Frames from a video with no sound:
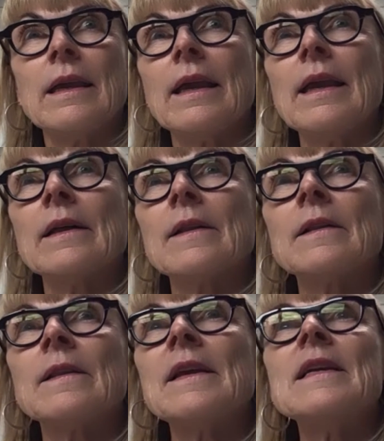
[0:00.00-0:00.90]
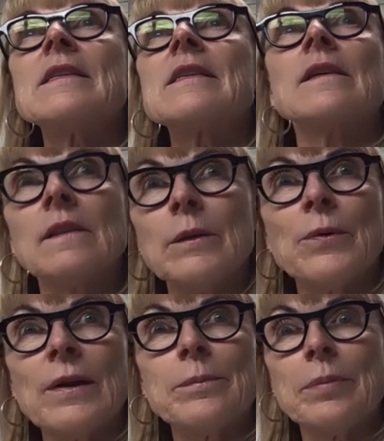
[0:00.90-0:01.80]
at least
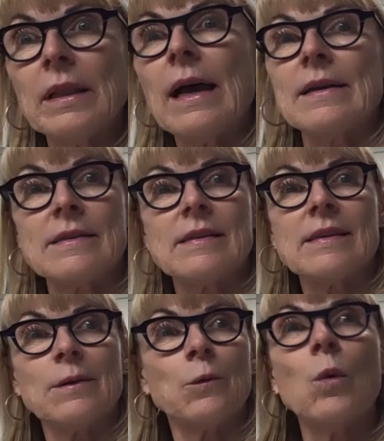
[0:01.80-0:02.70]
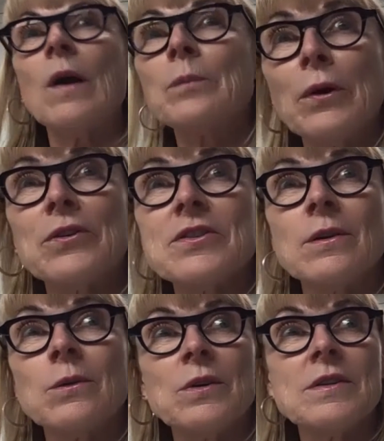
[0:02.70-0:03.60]
deliberate plus. One
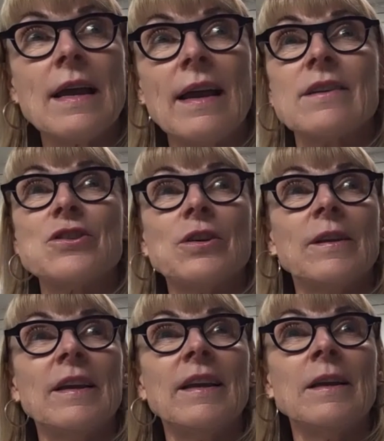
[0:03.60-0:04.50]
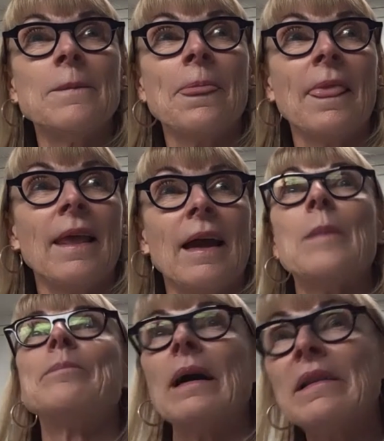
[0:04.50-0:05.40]
person was actually
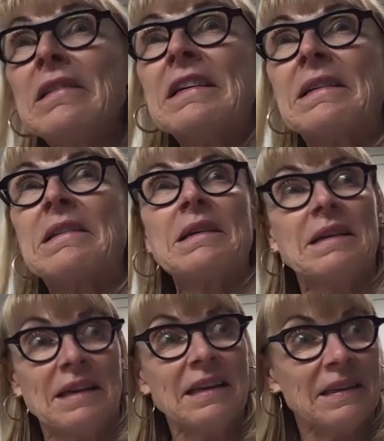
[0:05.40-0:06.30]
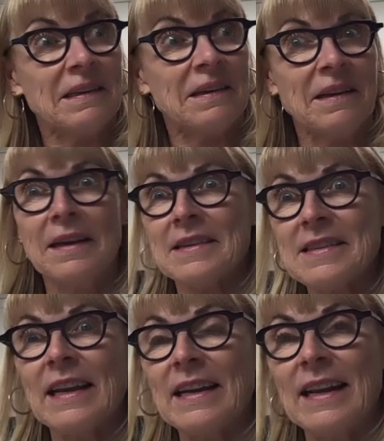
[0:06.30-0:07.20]
abundant in
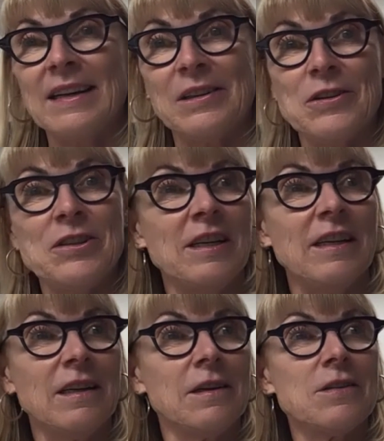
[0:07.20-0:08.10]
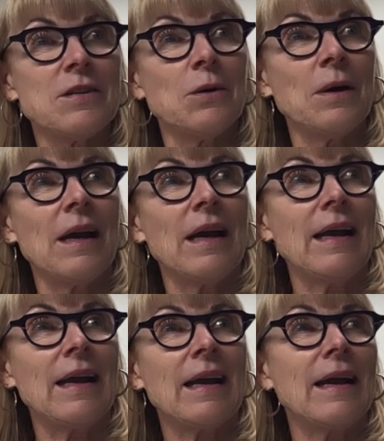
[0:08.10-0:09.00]
excite energy. So
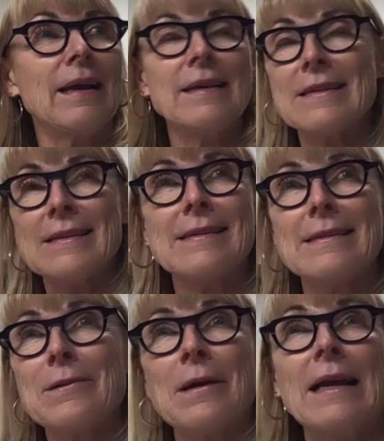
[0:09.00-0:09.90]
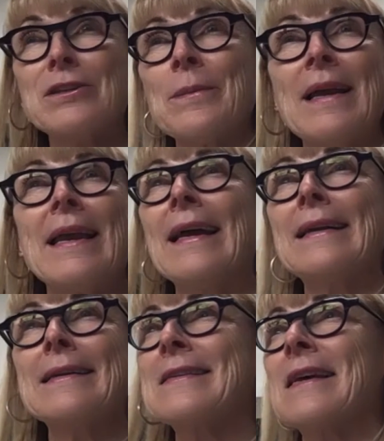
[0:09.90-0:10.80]
I scratched my head
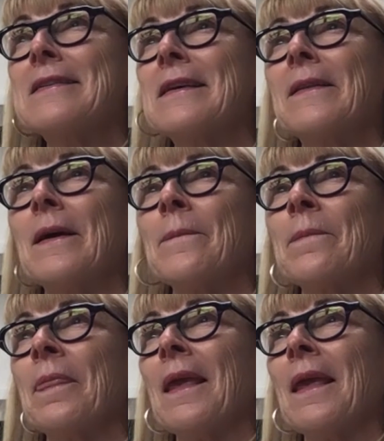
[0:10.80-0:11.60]
and said to them,